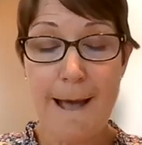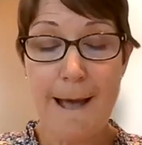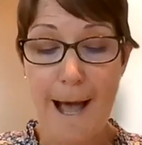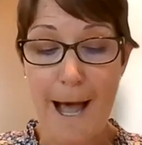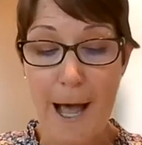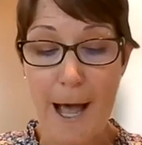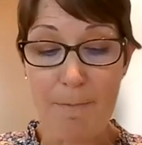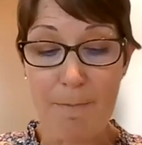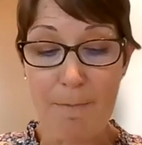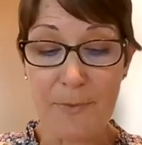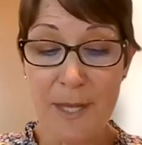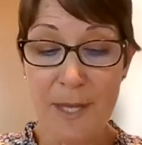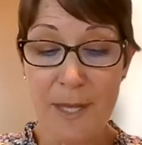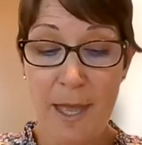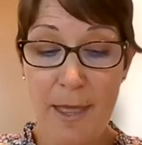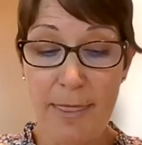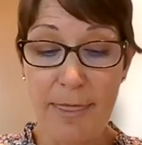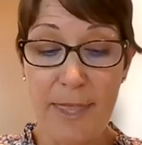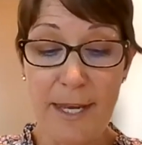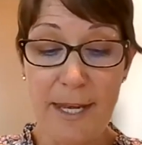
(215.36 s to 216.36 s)

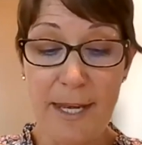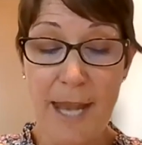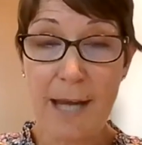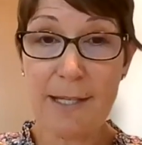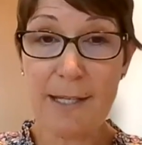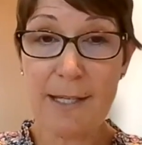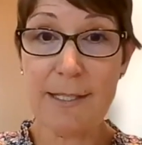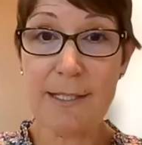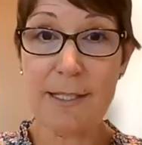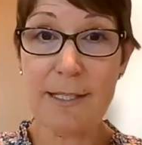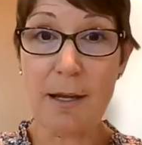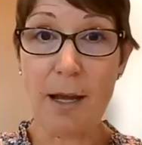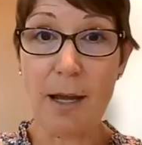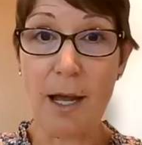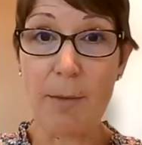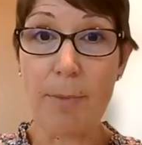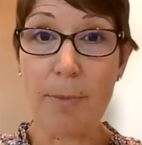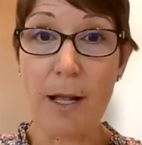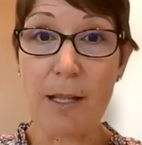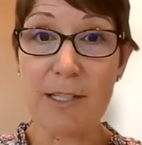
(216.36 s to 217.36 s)
The next
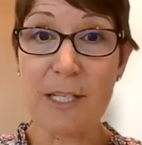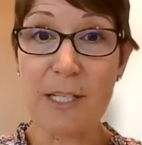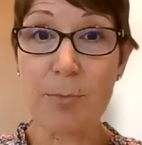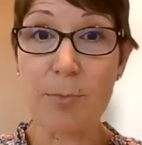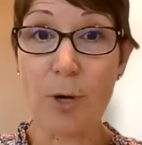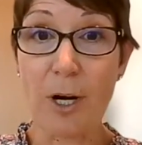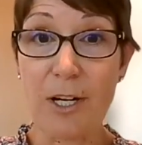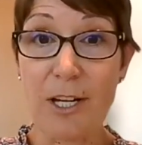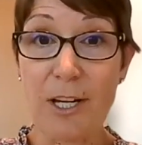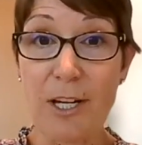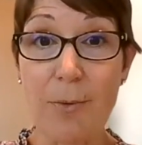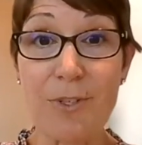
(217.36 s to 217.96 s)
policy priority,